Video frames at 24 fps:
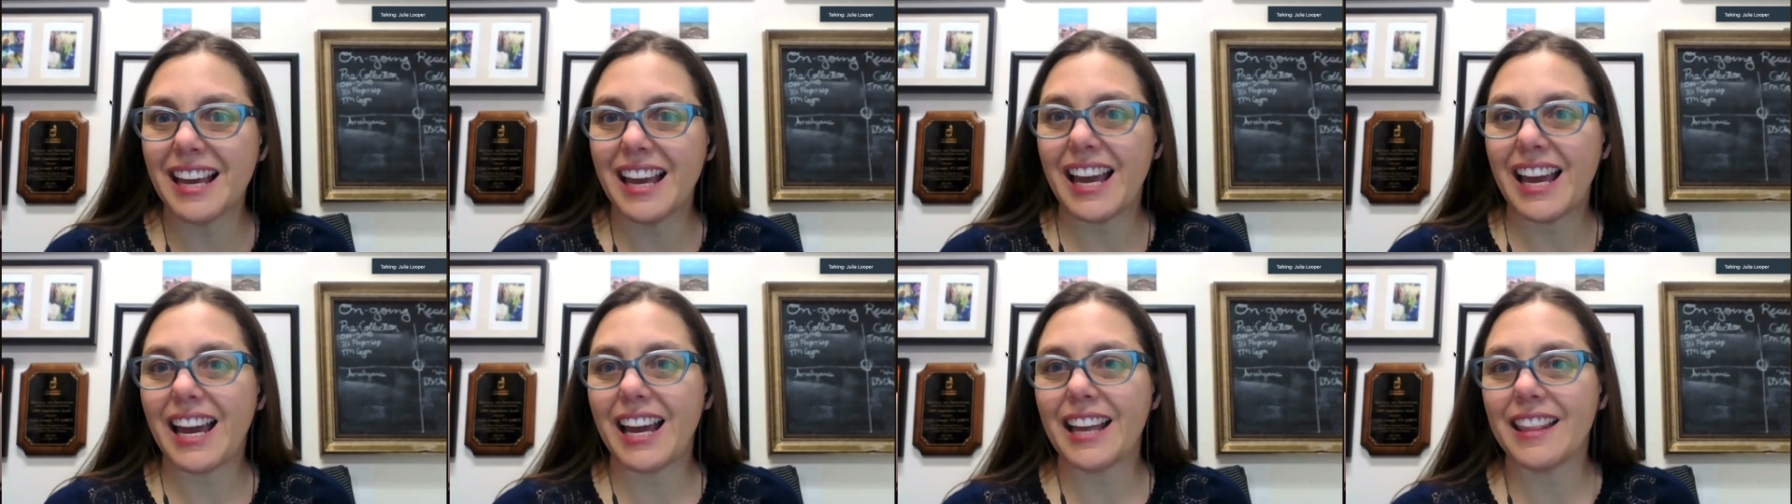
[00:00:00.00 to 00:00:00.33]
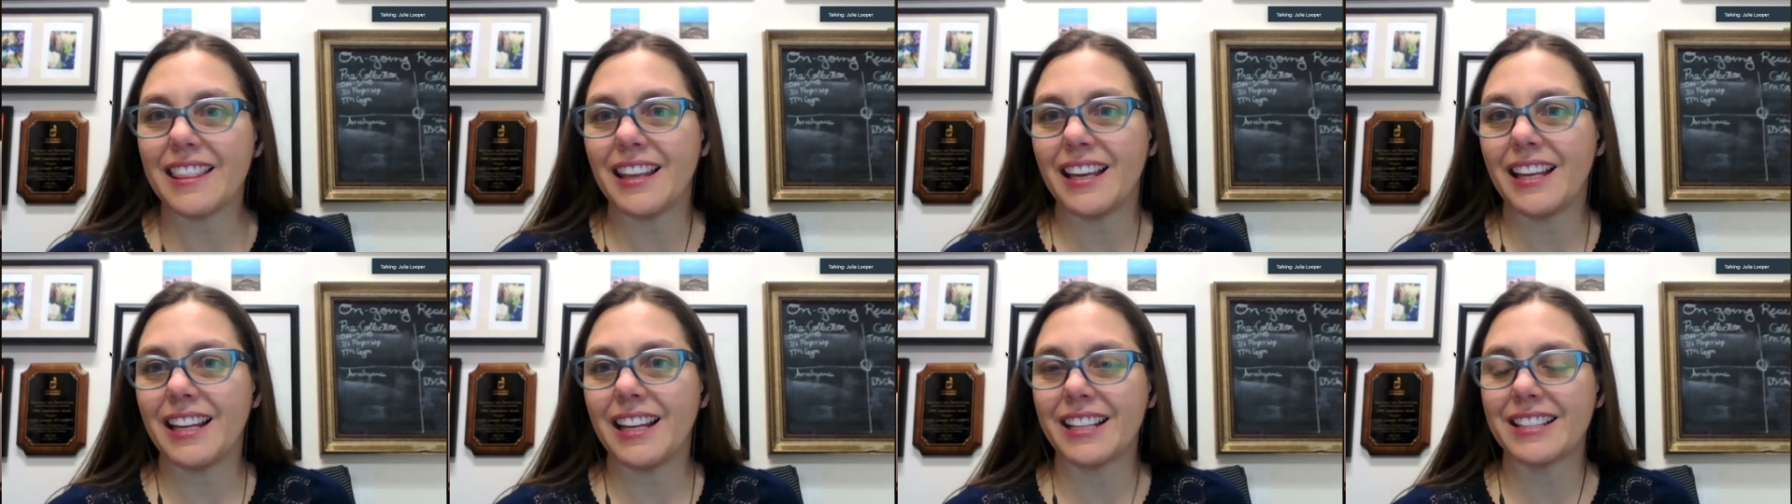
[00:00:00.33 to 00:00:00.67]
and
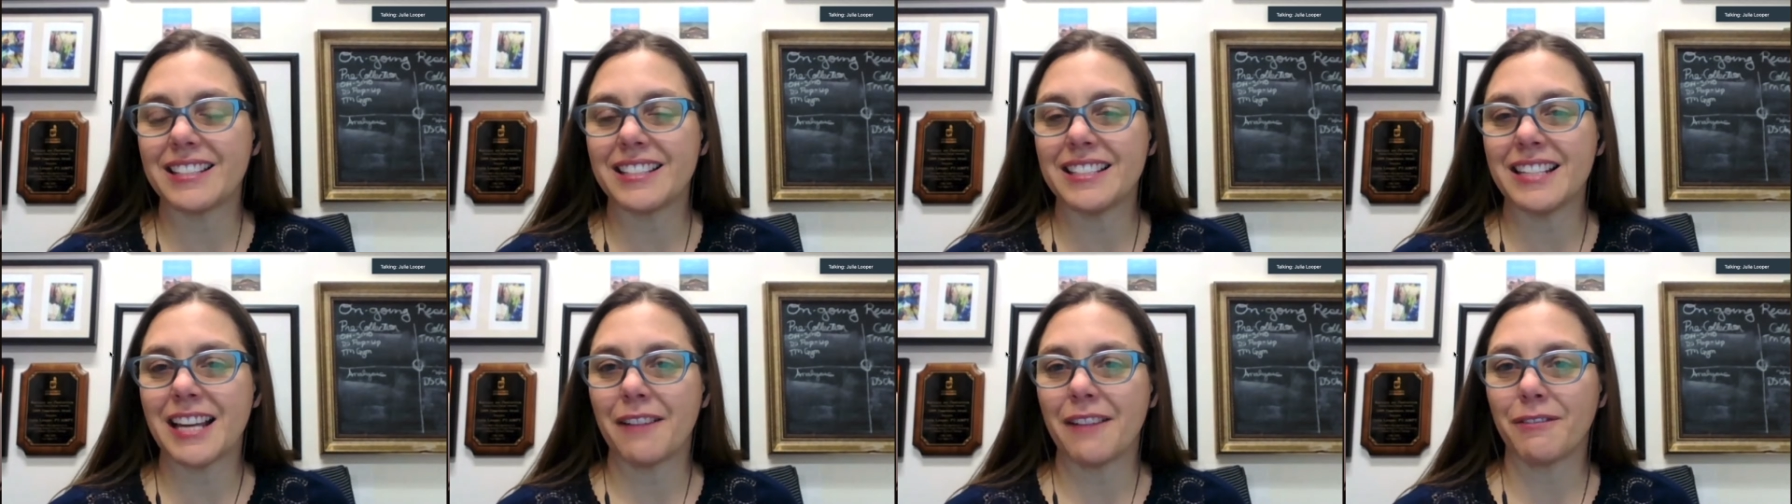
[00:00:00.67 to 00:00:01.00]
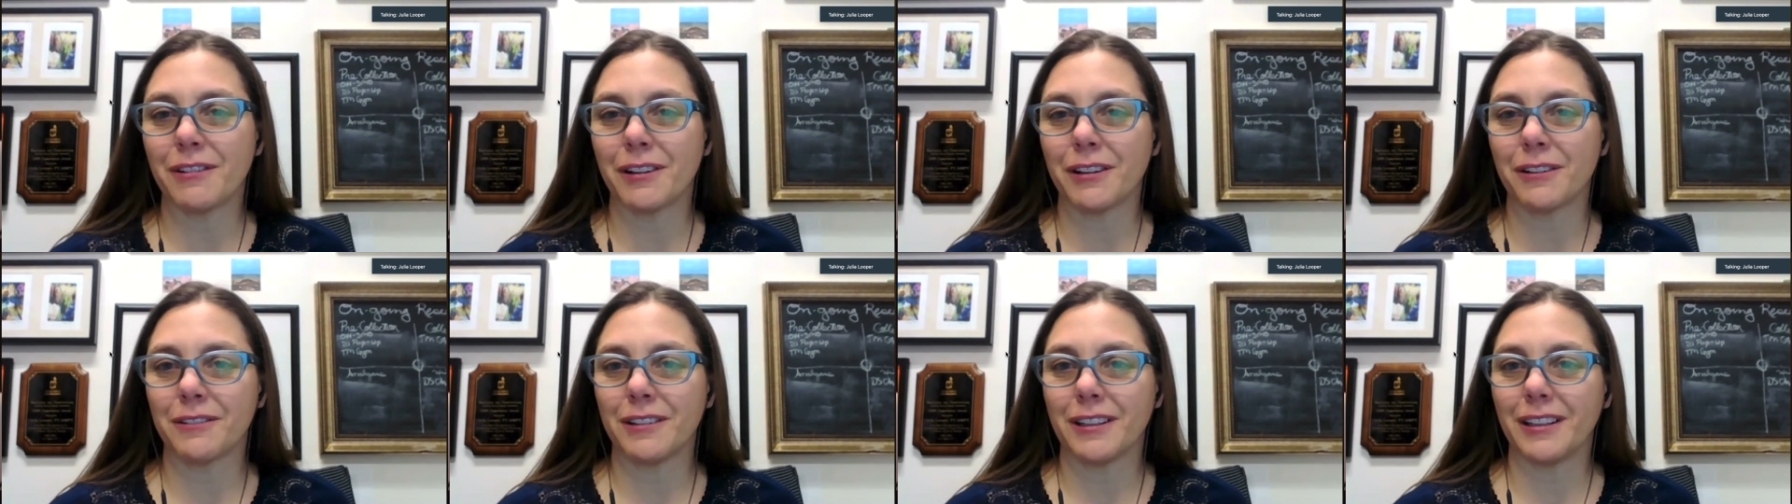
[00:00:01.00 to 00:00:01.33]
then it's
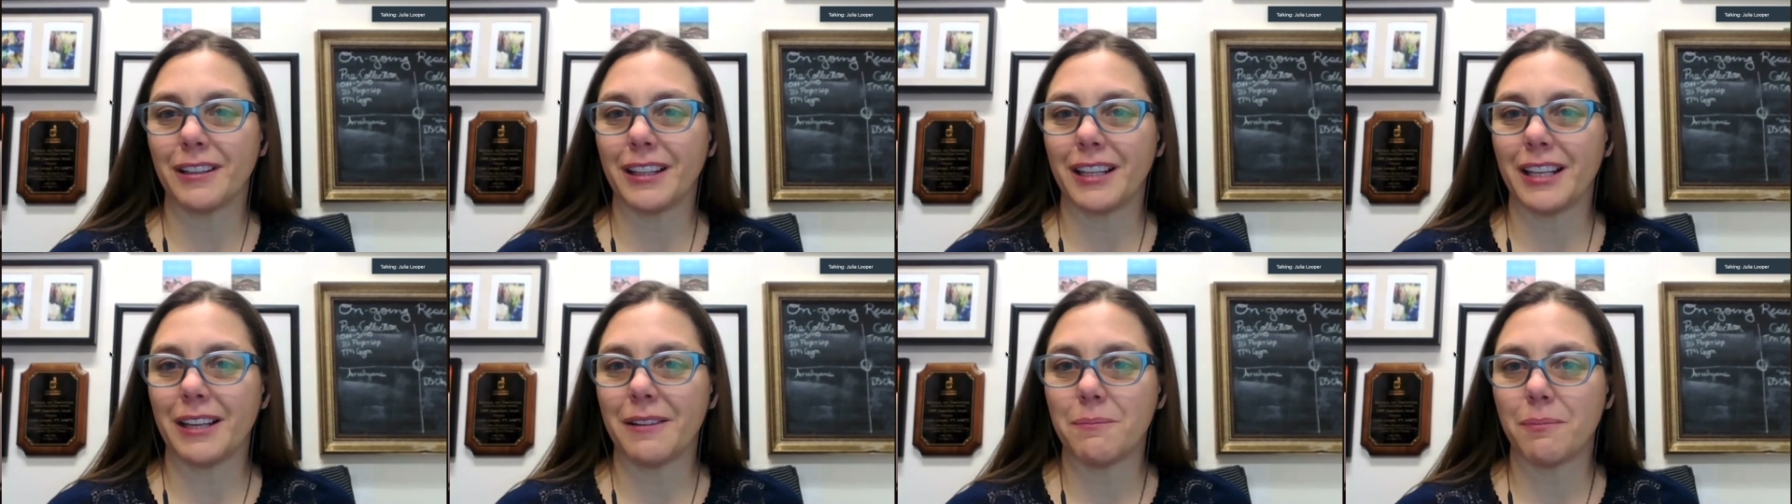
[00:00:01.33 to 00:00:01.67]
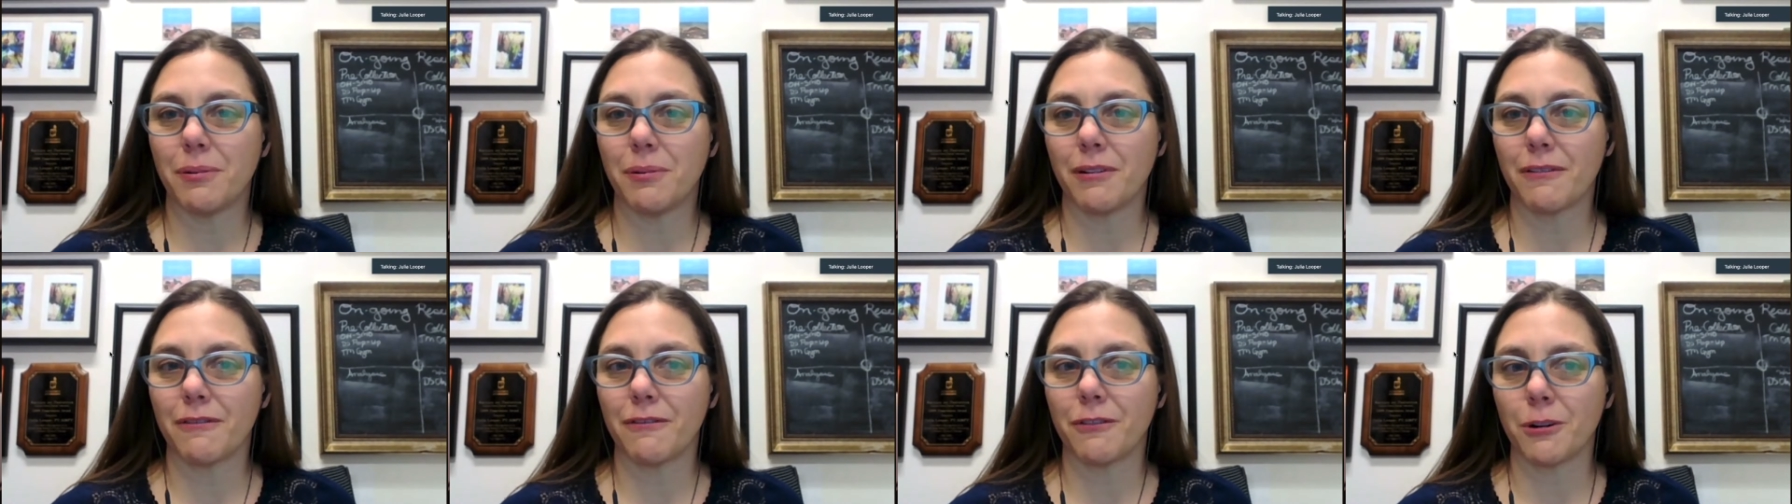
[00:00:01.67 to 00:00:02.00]
never really
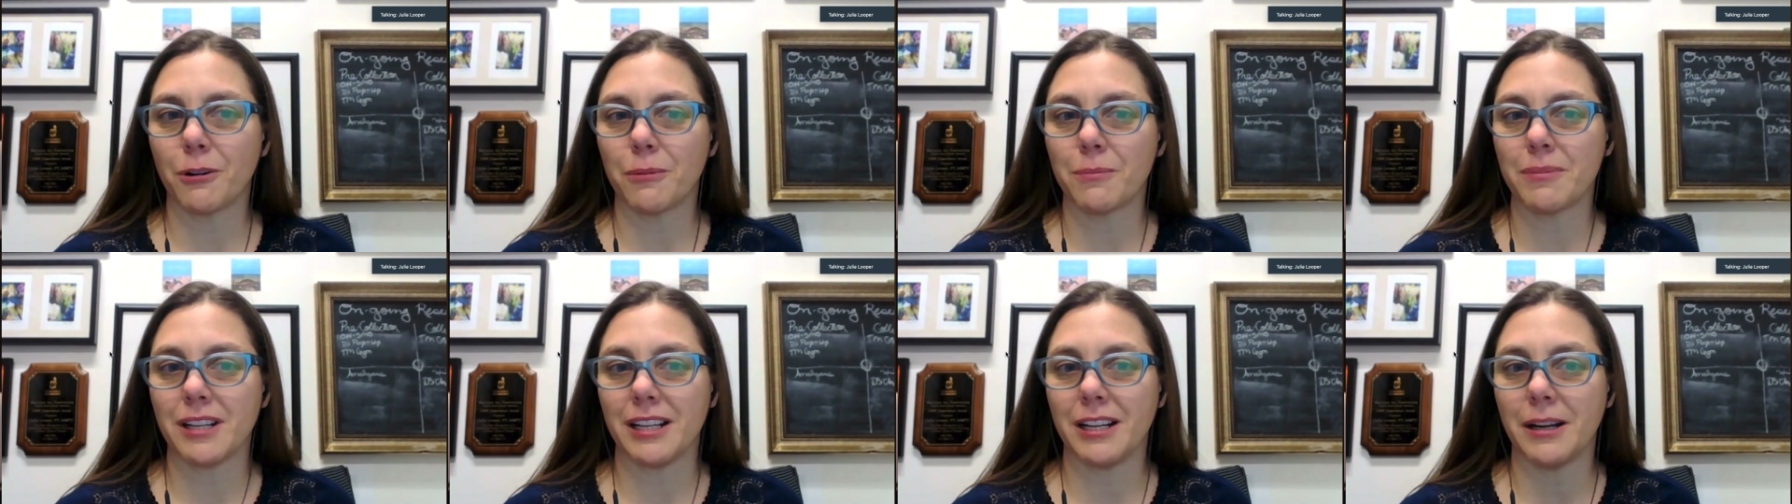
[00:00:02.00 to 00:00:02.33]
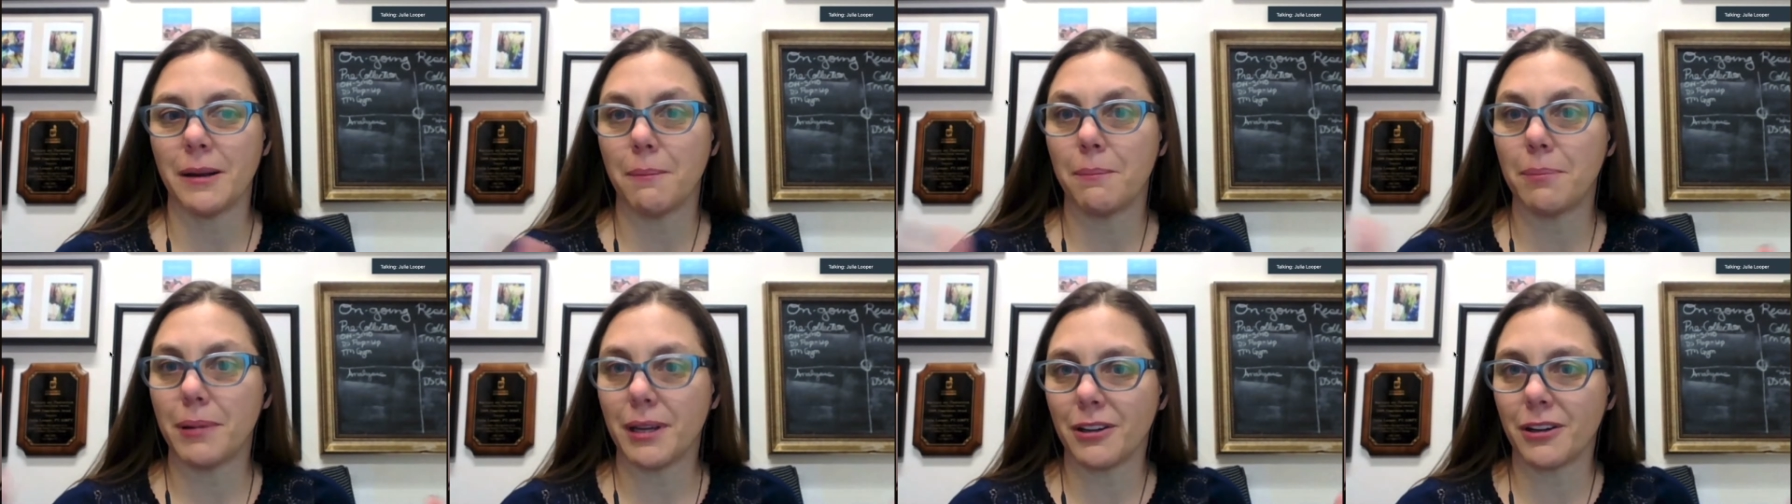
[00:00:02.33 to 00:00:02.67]
performed in a
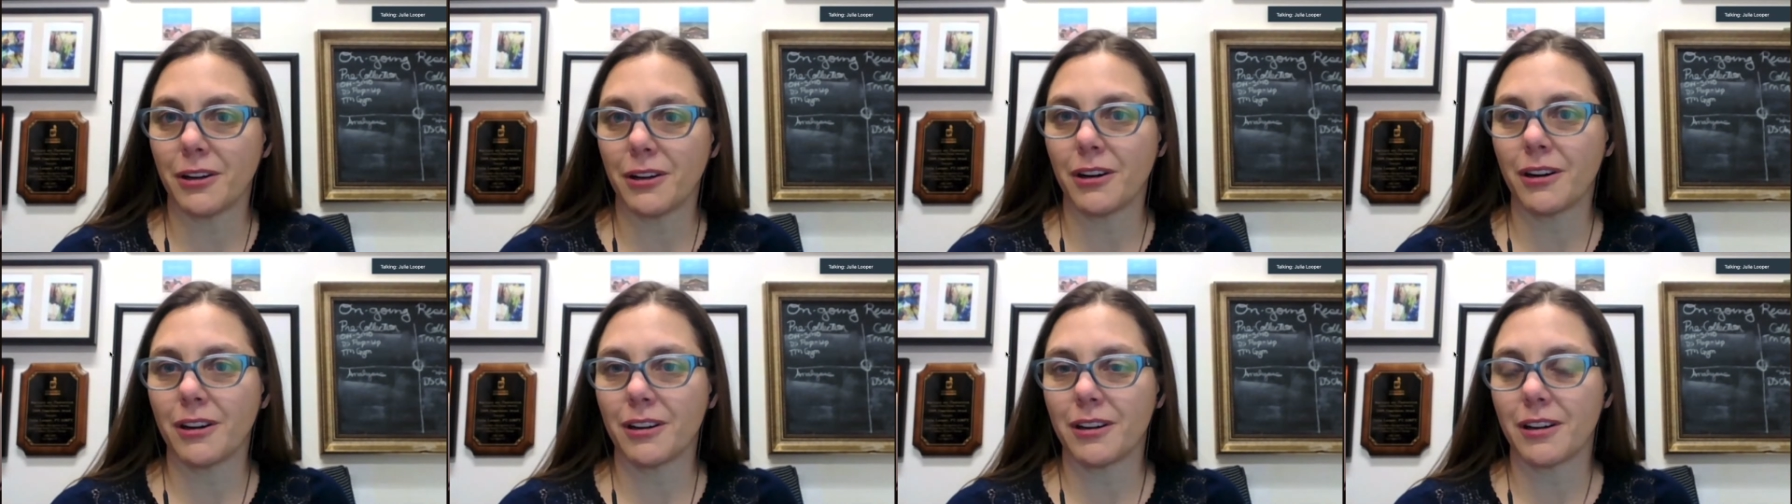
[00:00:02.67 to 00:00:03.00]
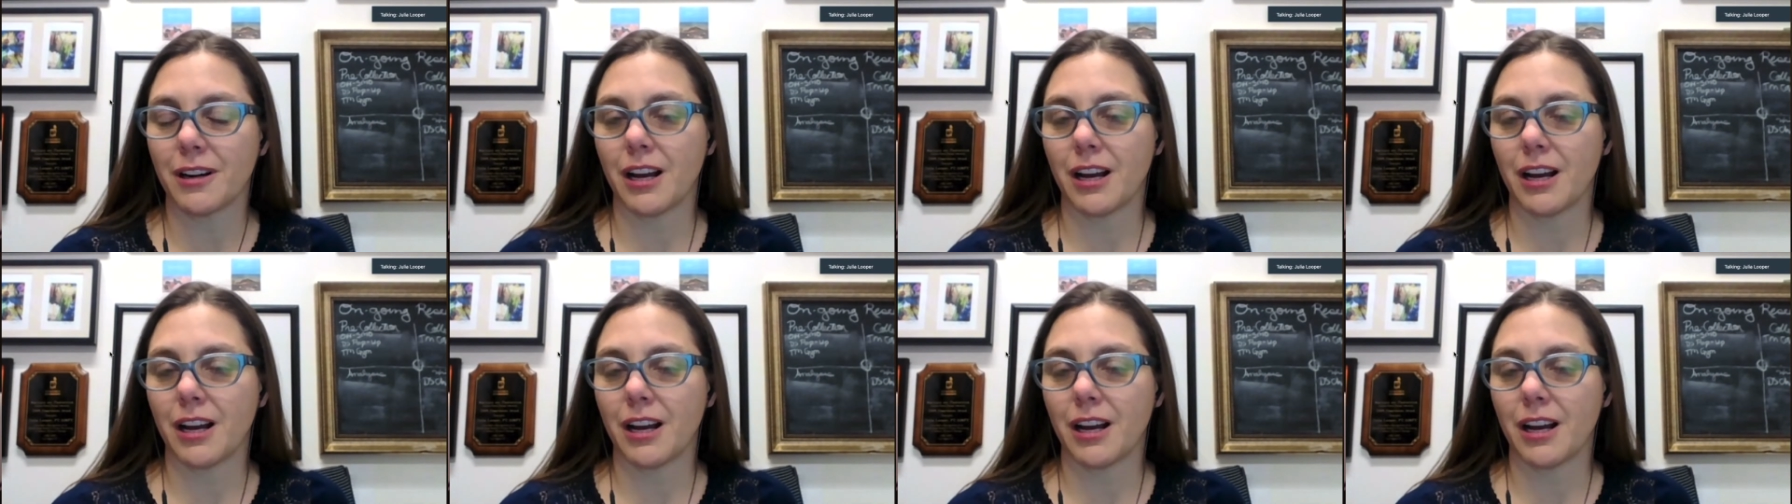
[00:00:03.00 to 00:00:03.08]
bigger